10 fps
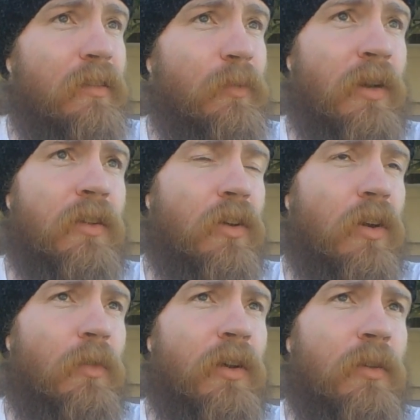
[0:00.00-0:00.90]
when on the
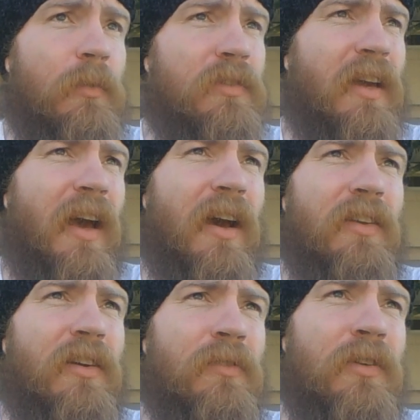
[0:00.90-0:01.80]
car ride home, I was like, how
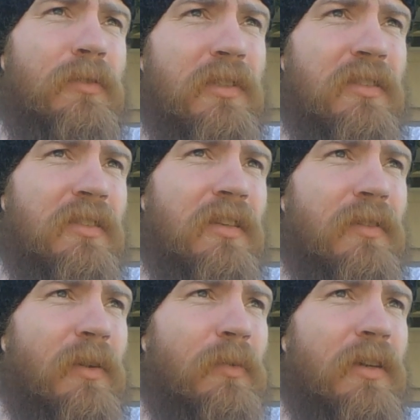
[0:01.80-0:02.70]
do y'all know this stuff?
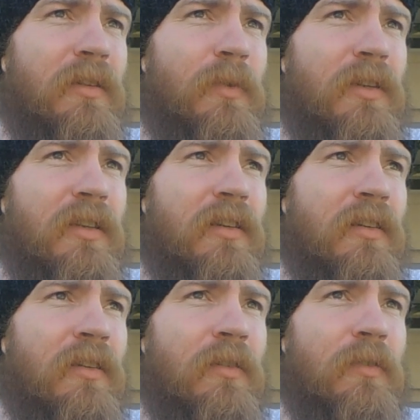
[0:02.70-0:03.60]
Like, what do
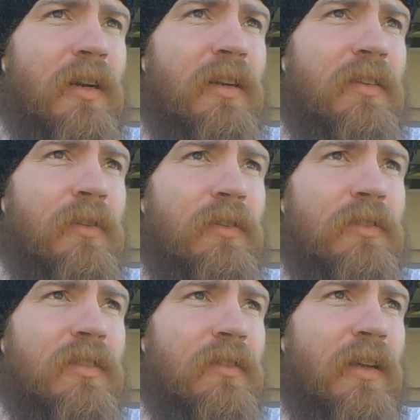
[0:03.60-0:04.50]
y'all, how do you know
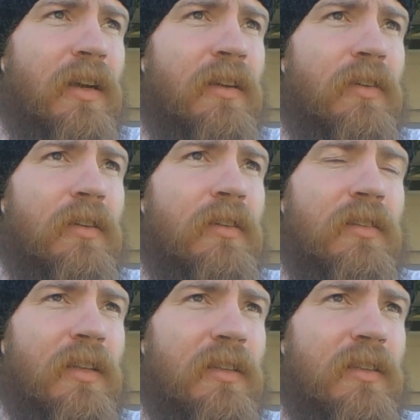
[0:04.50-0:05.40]
this stuff? Like, I never heard
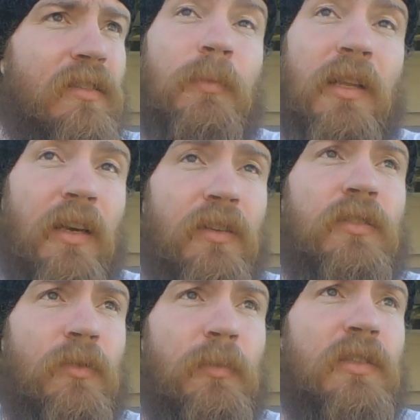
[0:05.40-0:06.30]
nothing like this. And they'll be like,
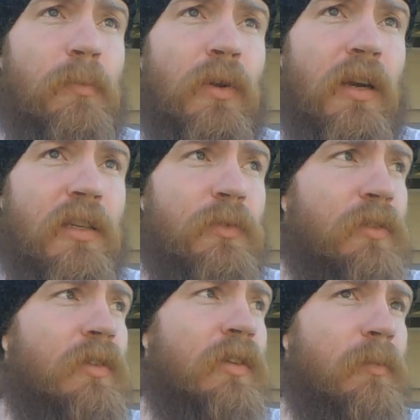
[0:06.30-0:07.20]
you'll be surprised when
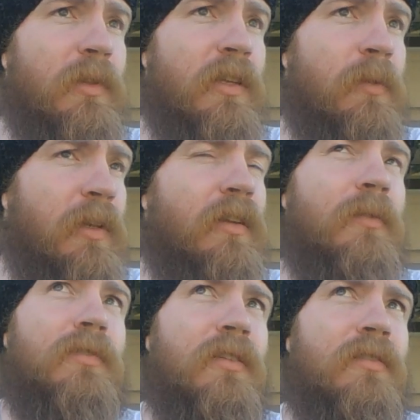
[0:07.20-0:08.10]
you learn, believe me. And I
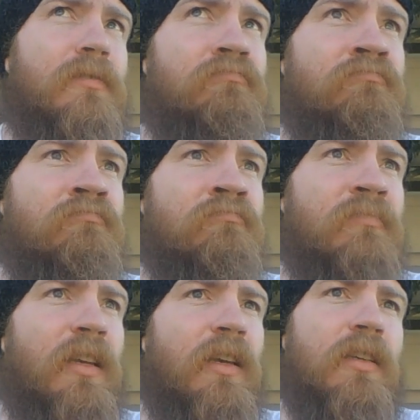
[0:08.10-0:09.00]
was like, So
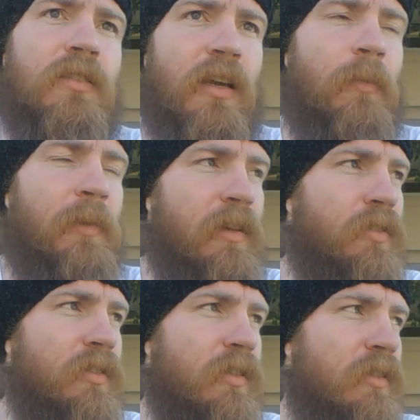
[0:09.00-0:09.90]
that got me
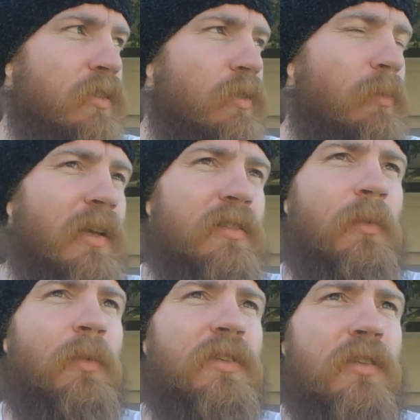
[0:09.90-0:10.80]
interested. So by the
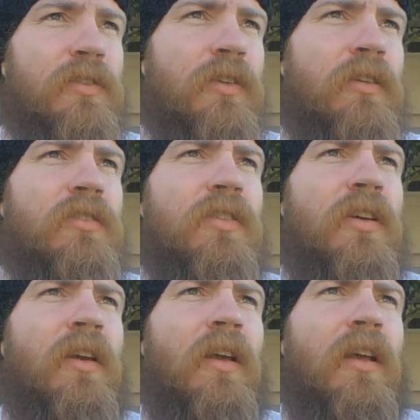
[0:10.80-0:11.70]
time I went to the church,
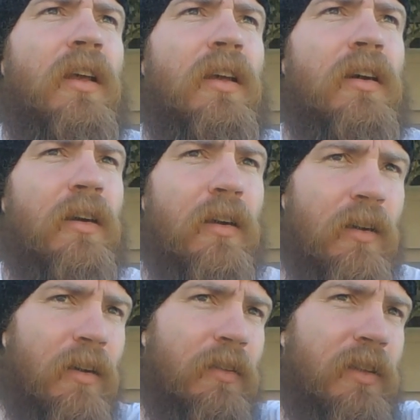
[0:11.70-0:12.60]

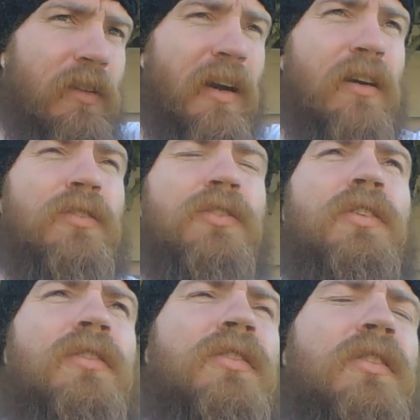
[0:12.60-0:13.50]
the little house
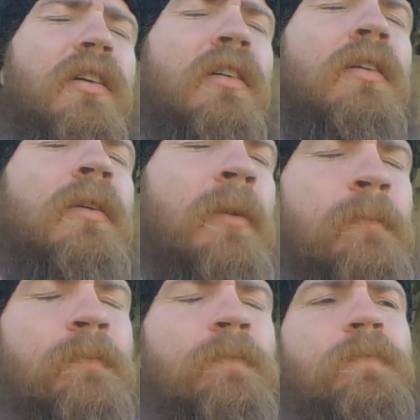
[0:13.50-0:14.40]
church, you know,